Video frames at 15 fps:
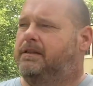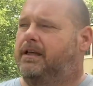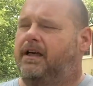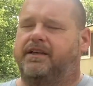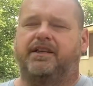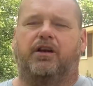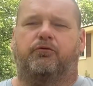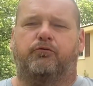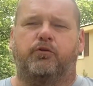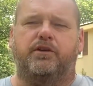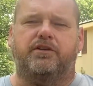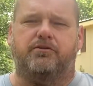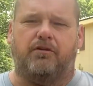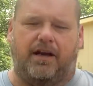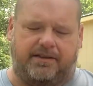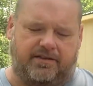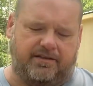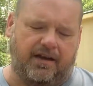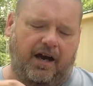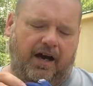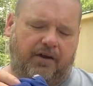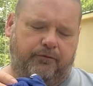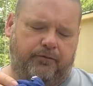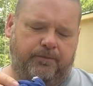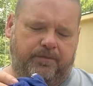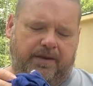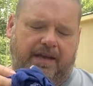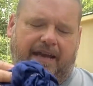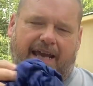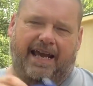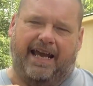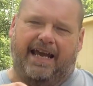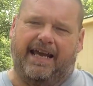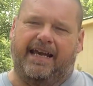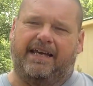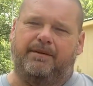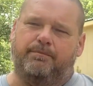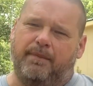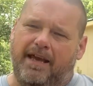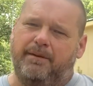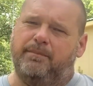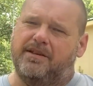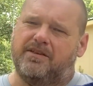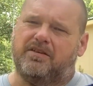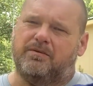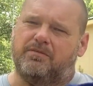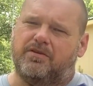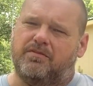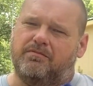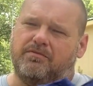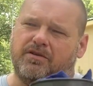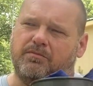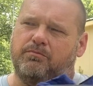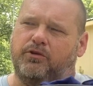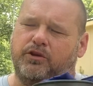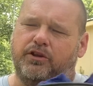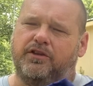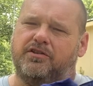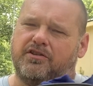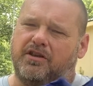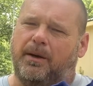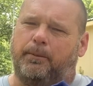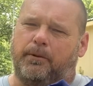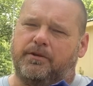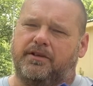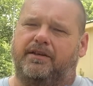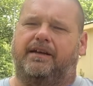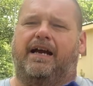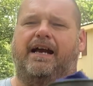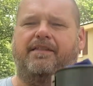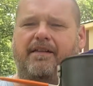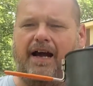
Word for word: uh, you know, freeze dried stuff and make me some, some good suppers at night.